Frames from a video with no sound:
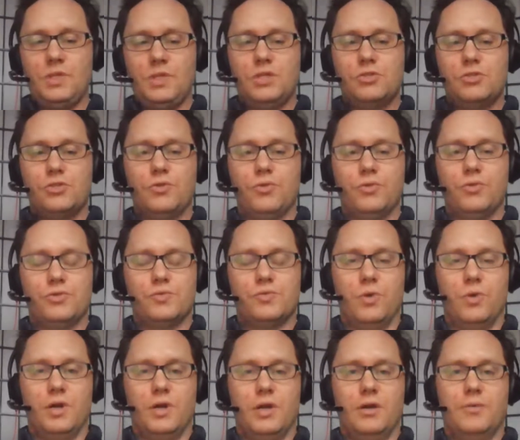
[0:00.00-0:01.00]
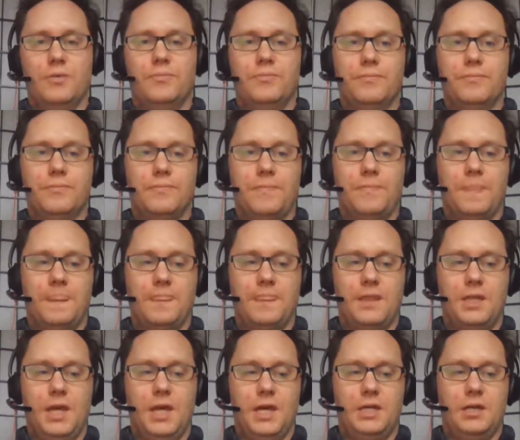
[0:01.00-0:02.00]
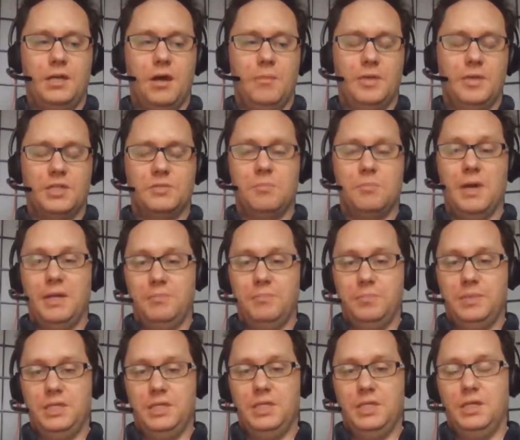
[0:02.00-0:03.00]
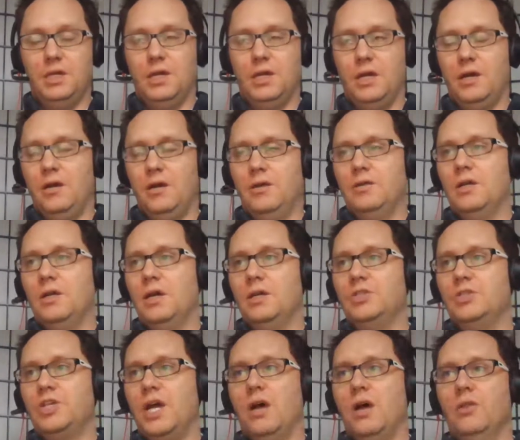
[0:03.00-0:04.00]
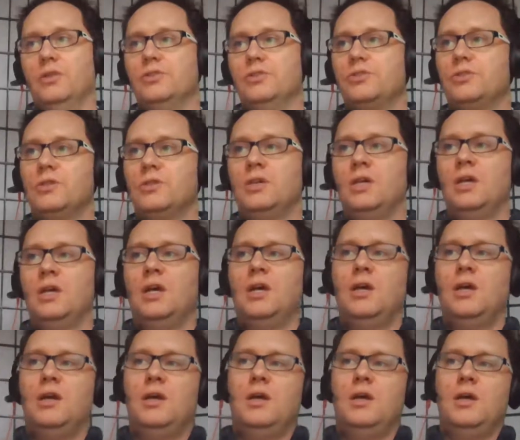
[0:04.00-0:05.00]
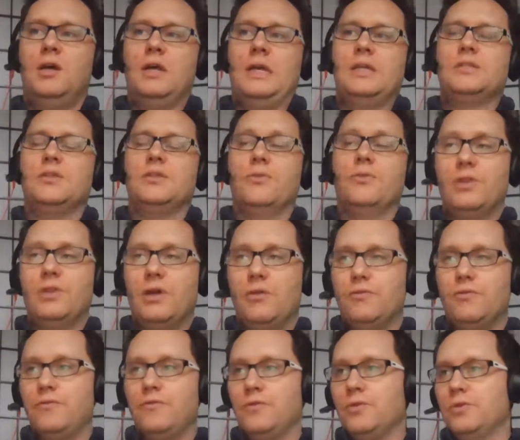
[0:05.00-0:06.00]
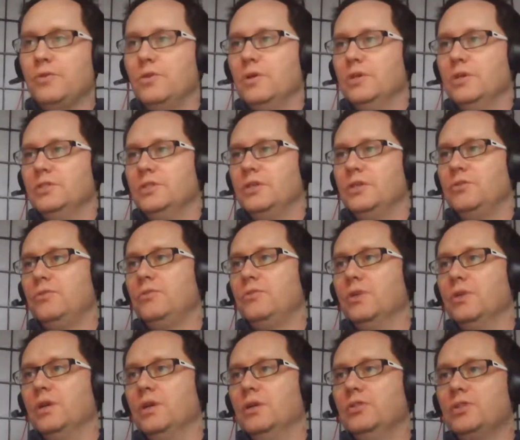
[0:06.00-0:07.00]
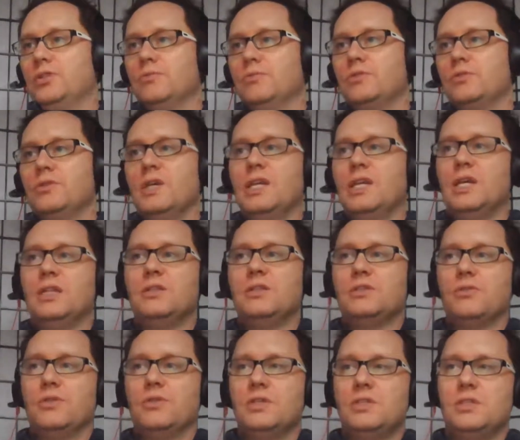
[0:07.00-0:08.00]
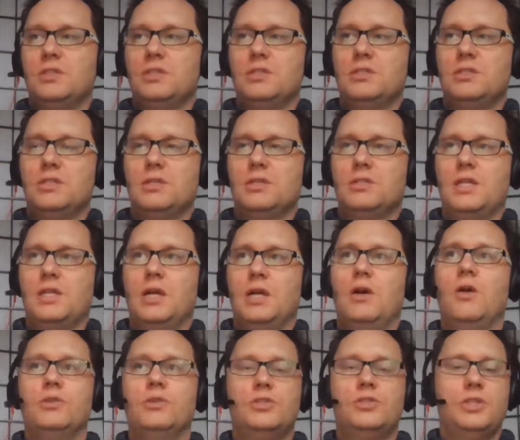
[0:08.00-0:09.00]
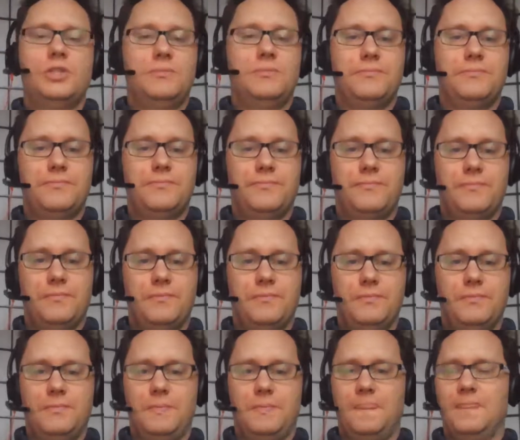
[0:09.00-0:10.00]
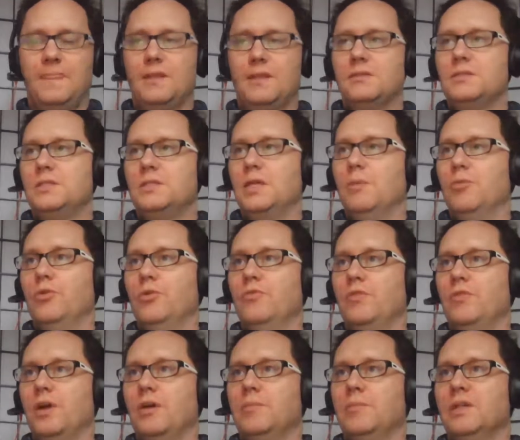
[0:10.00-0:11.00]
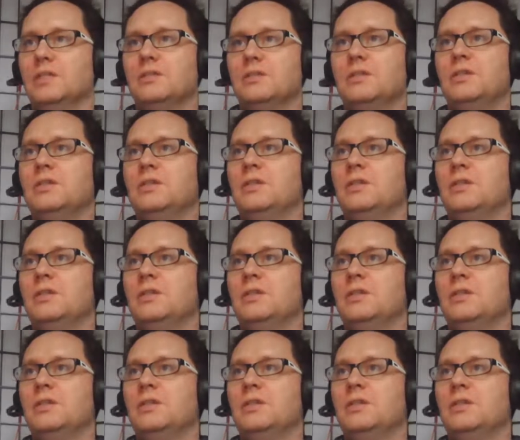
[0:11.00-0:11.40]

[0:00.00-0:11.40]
schools where economics might be a challenge. So without further ado, we're going to jump straight in. So this is psychology, demo environment.